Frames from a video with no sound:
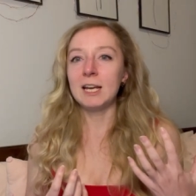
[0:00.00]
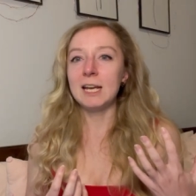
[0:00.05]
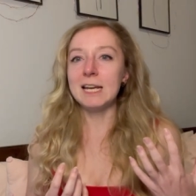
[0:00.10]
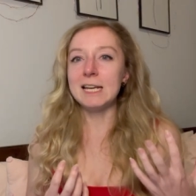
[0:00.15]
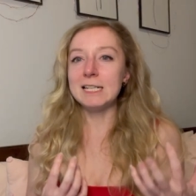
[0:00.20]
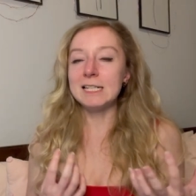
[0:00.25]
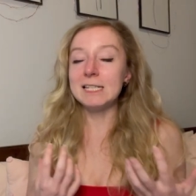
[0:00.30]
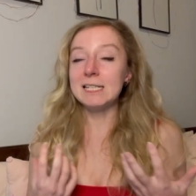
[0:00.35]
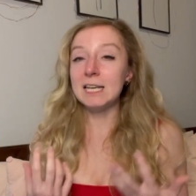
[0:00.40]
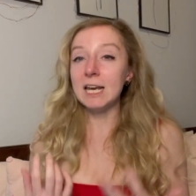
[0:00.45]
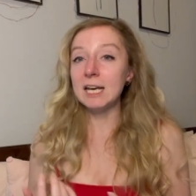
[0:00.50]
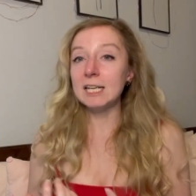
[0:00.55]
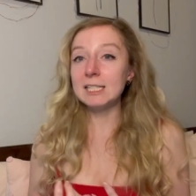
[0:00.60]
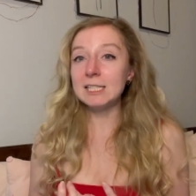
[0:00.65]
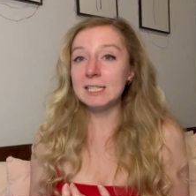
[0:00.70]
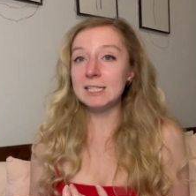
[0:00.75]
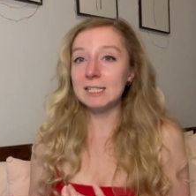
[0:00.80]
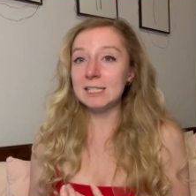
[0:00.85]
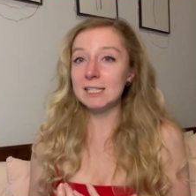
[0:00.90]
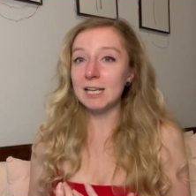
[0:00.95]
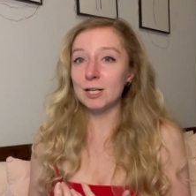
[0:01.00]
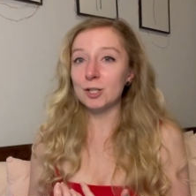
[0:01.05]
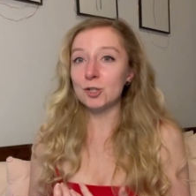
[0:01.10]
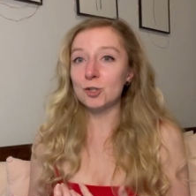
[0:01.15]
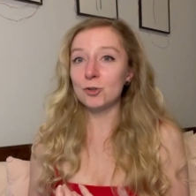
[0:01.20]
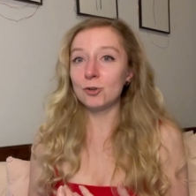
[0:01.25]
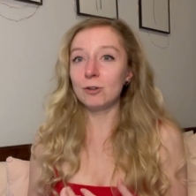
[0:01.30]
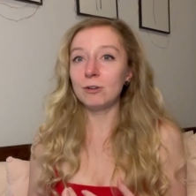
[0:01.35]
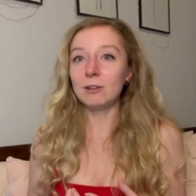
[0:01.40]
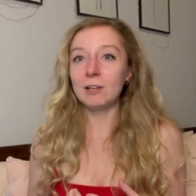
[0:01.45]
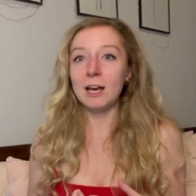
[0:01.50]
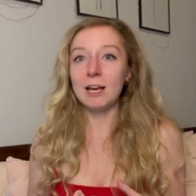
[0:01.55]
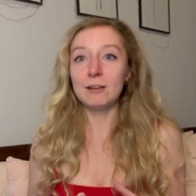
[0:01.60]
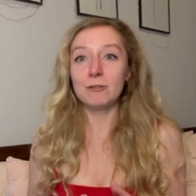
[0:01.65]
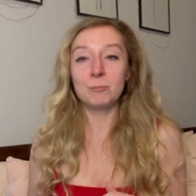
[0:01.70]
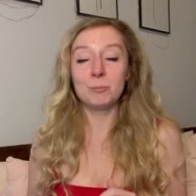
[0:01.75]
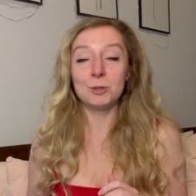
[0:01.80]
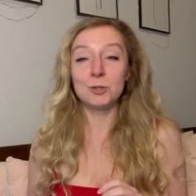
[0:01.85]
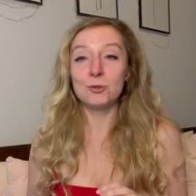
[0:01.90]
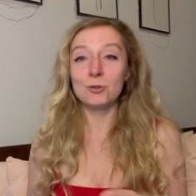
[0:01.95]
intense sexual
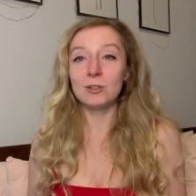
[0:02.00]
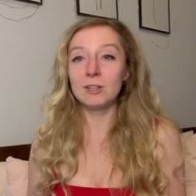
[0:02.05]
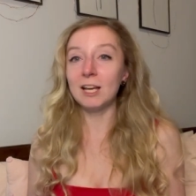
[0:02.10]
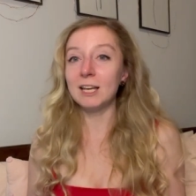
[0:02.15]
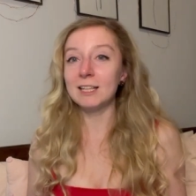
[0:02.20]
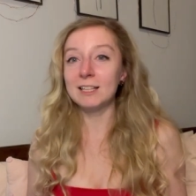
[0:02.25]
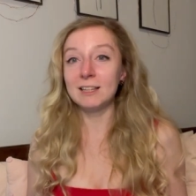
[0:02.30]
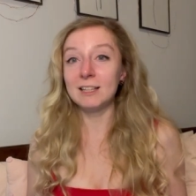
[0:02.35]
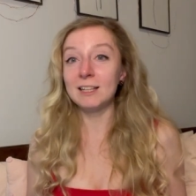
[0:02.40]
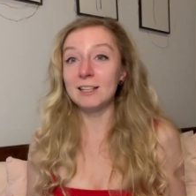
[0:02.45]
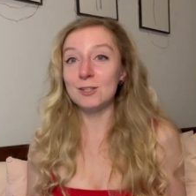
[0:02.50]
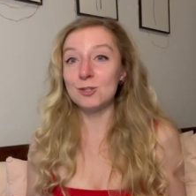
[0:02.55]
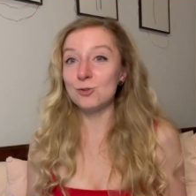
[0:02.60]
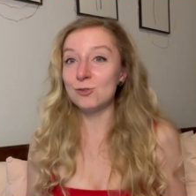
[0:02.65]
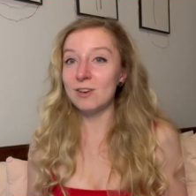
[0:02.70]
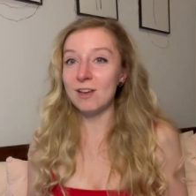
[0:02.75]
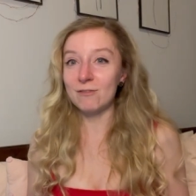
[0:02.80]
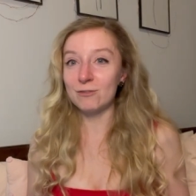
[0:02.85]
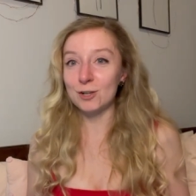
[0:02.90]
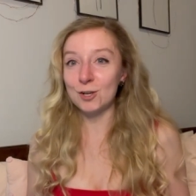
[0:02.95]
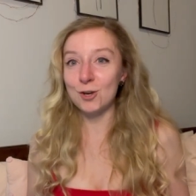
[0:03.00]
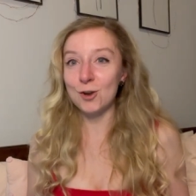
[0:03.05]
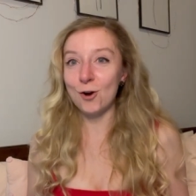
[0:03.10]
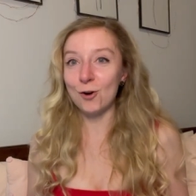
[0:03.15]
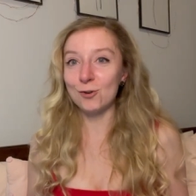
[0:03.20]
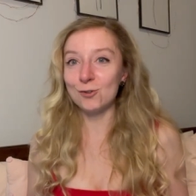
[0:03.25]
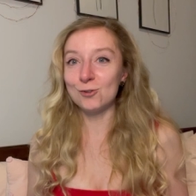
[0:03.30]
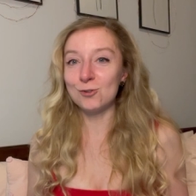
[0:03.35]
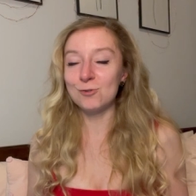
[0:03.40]
life, but you're likely to never know.